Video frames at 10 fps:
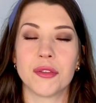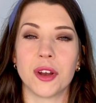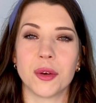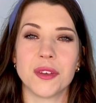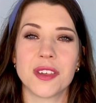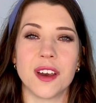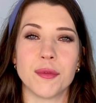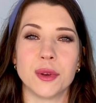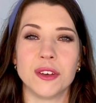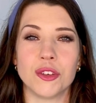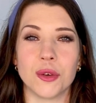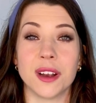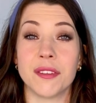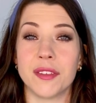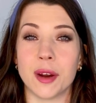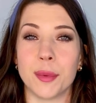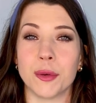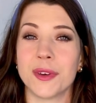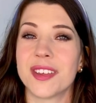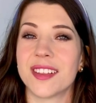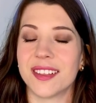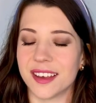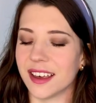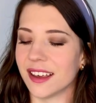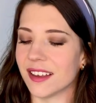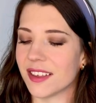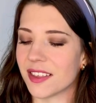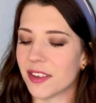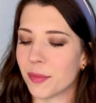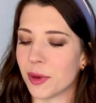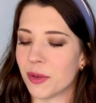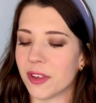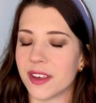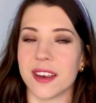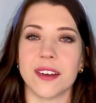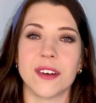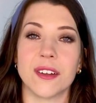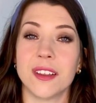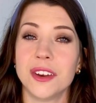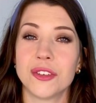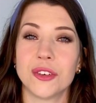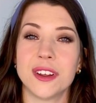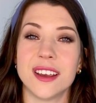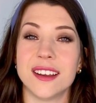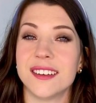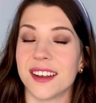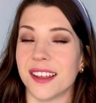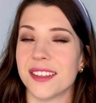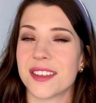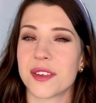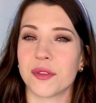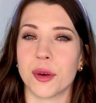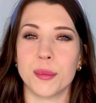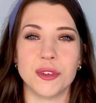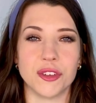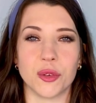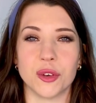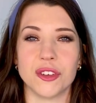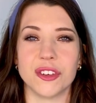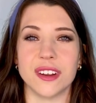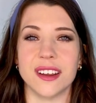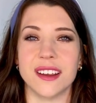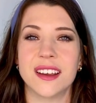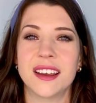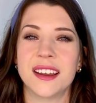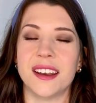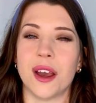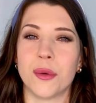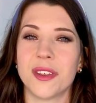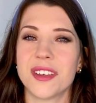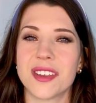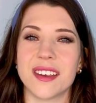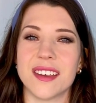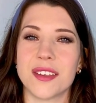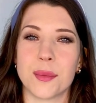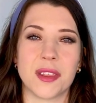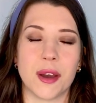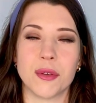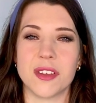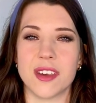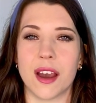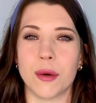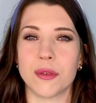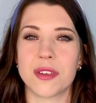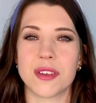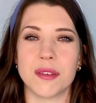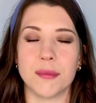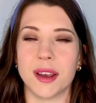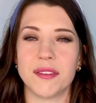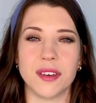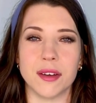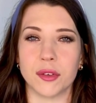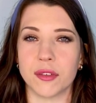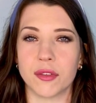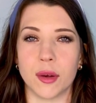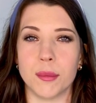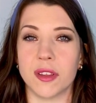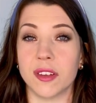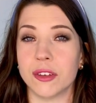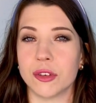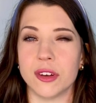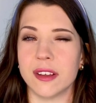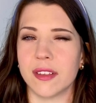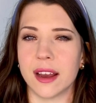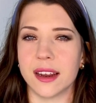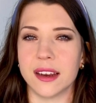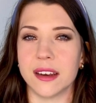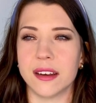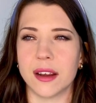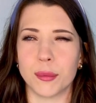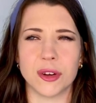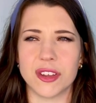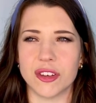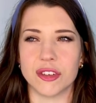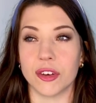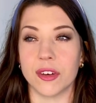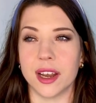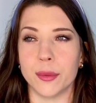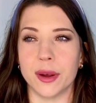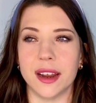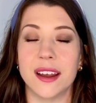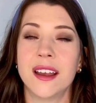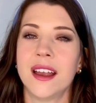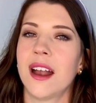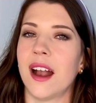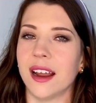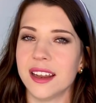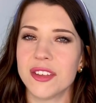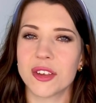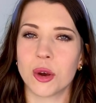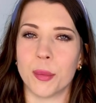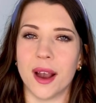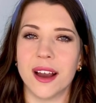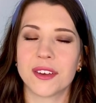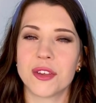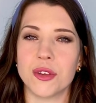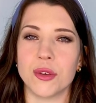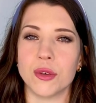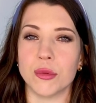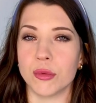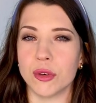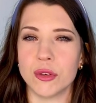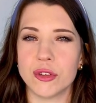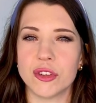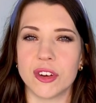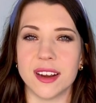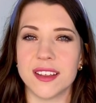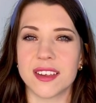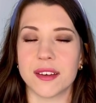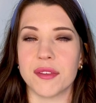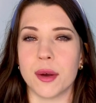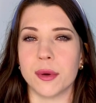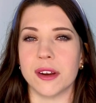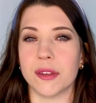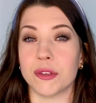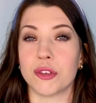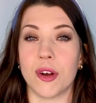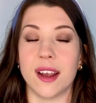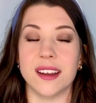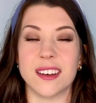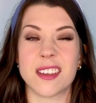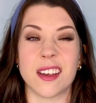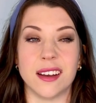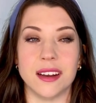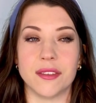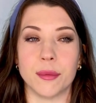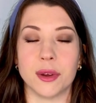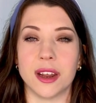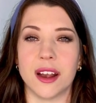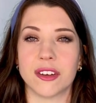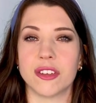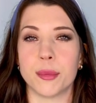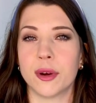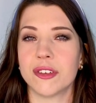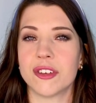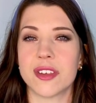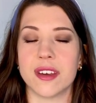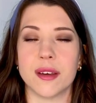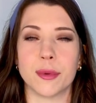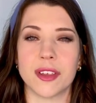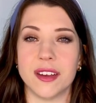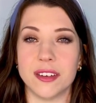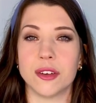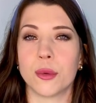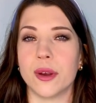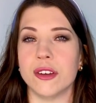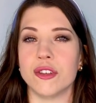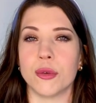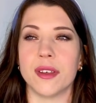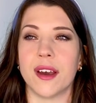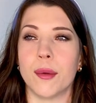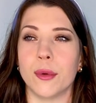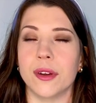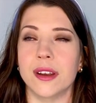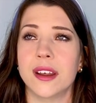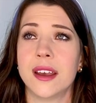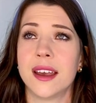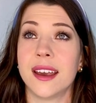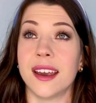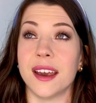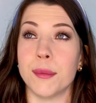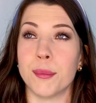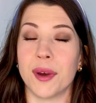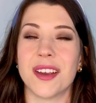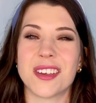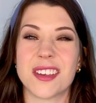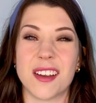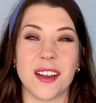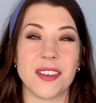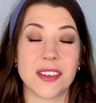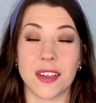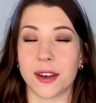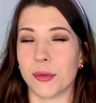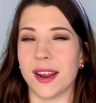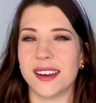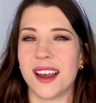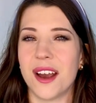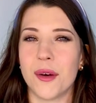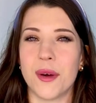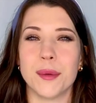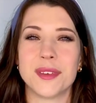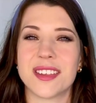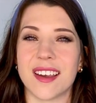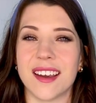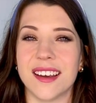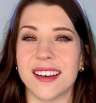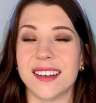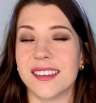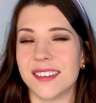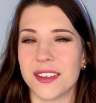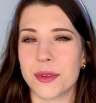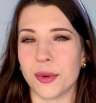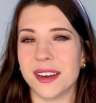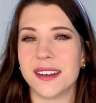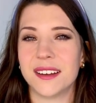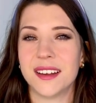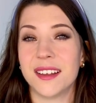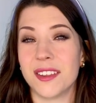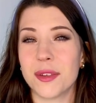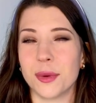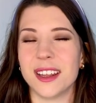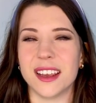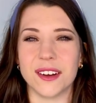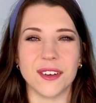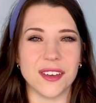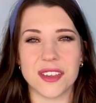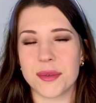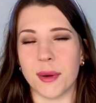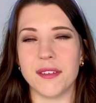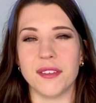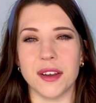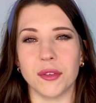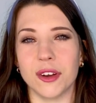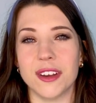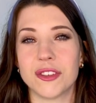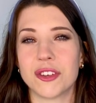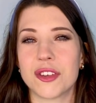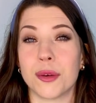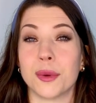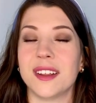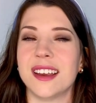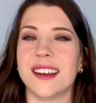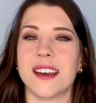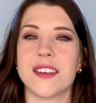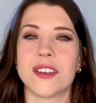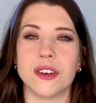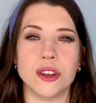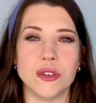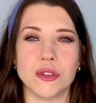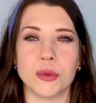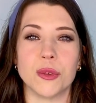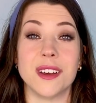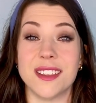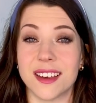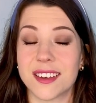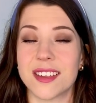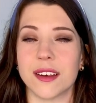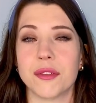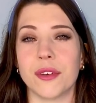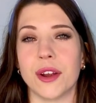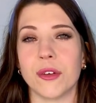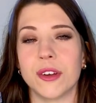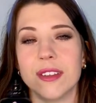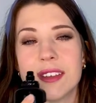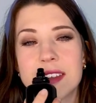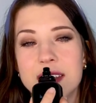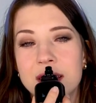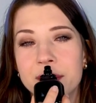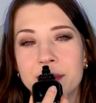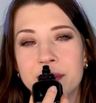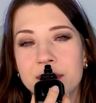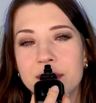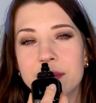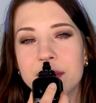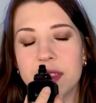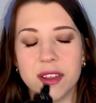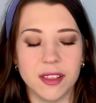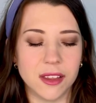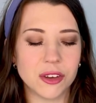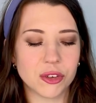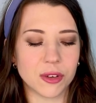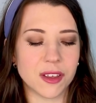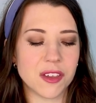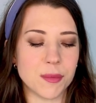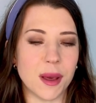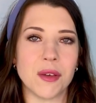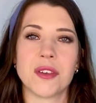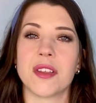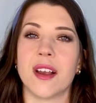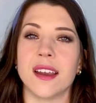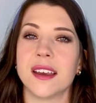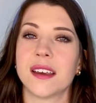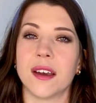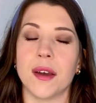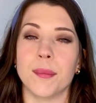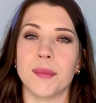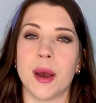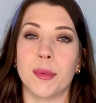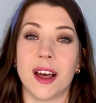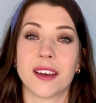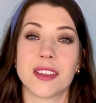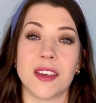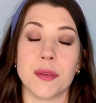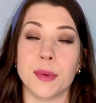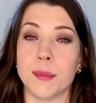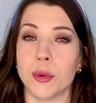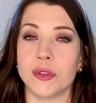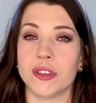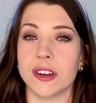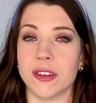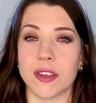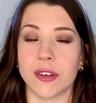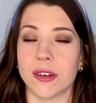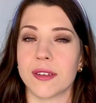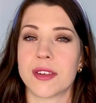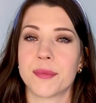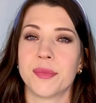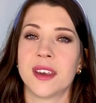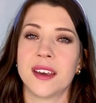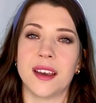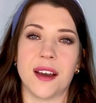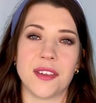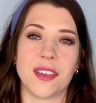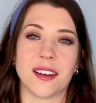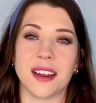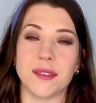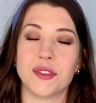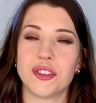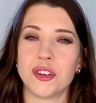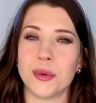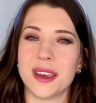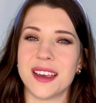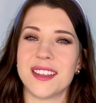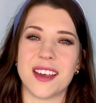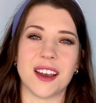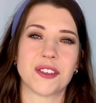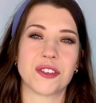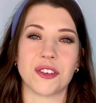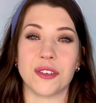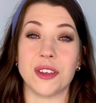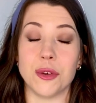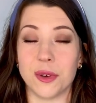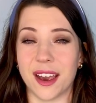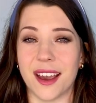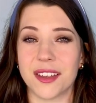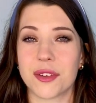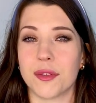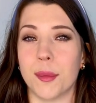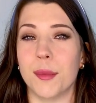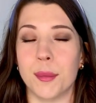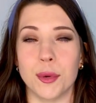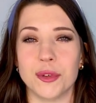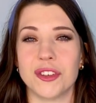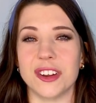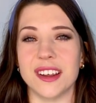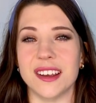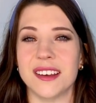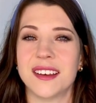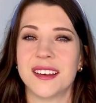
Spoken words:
fragrance that I've been enjoying a fair bit recently is this beauty here, Lintrudy Intense from Givenchy. Now this is without a doubt my favourite from the Lintrudy line, I'm pretty sure anyway. I need to go back to Rouge, I need to give that one another try and decide if I'm gonna actually purchase it, because I did quite enjoy that one. But as it stands like right now, I would say this one here is my favourite. It's just a really nice, unusual, addicting fragrance that literally smells like a black sesame mochi dessert. It has that kind of chewy texture that you get from a mochi